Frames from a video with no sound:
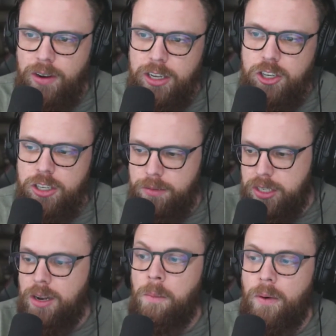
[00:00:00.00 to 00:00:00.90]
inches. I'm
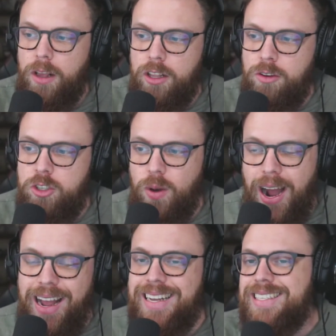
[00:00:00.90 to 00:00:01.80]
sitting pretty close to it.
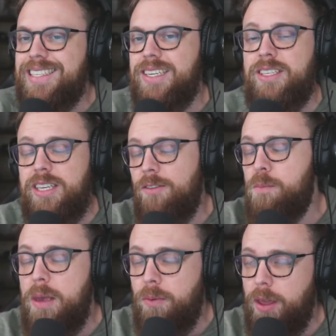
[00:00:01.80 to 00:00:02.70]
I can still see
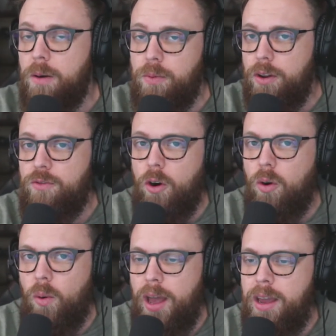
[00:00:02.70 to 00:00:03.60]
people that are pretty far
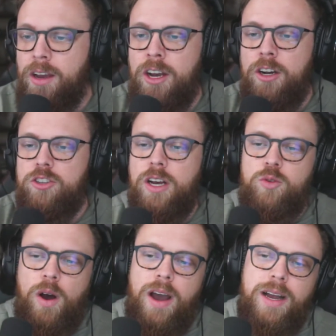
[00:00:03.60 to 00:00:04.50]
away. So that's
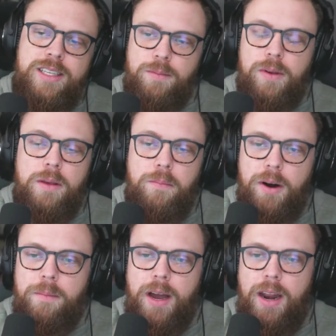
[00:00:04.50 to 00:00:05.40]
why I typically
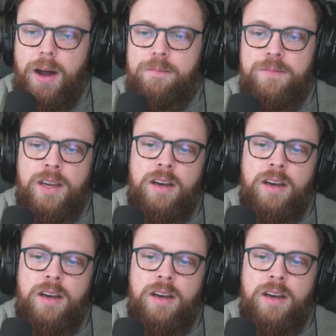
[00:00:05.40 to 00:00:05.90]
bump mine up.